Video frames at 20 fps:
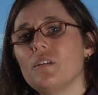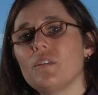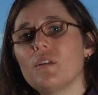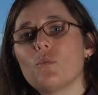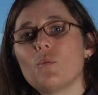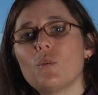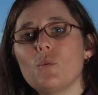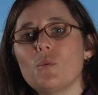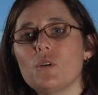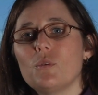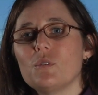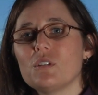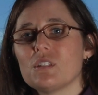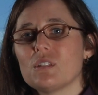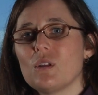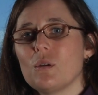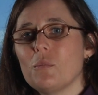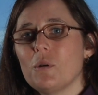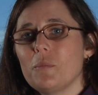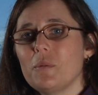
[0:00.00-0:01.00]
than we would with
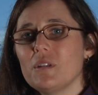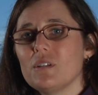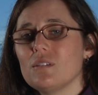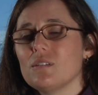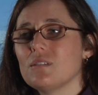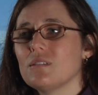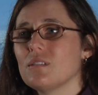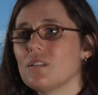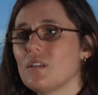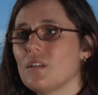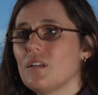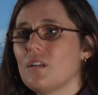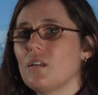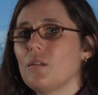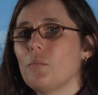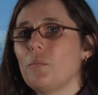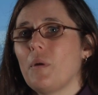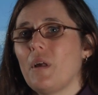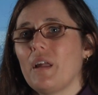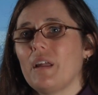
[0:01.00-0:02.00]
snowmobiles,
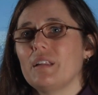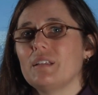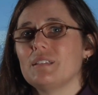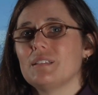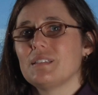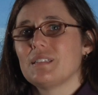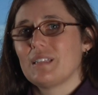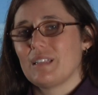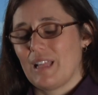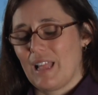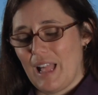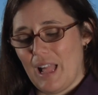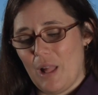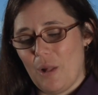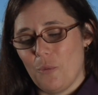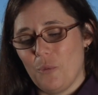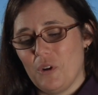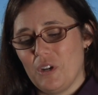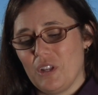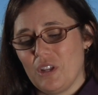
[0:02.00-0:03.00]
but uh,
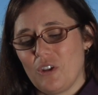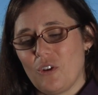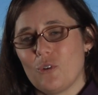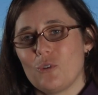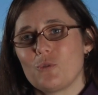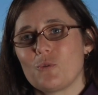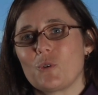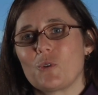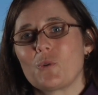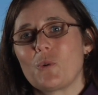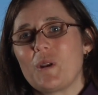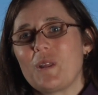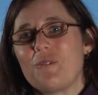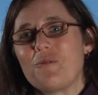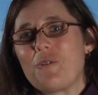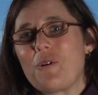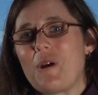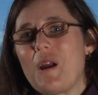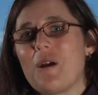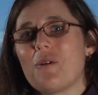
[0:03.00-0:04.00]
when it goes for
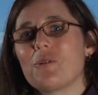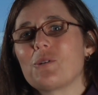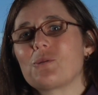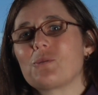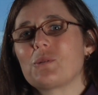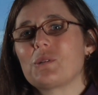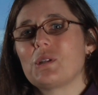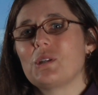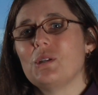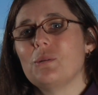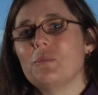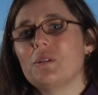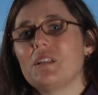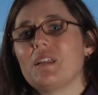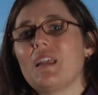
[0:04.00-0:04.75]
24 hours, which a human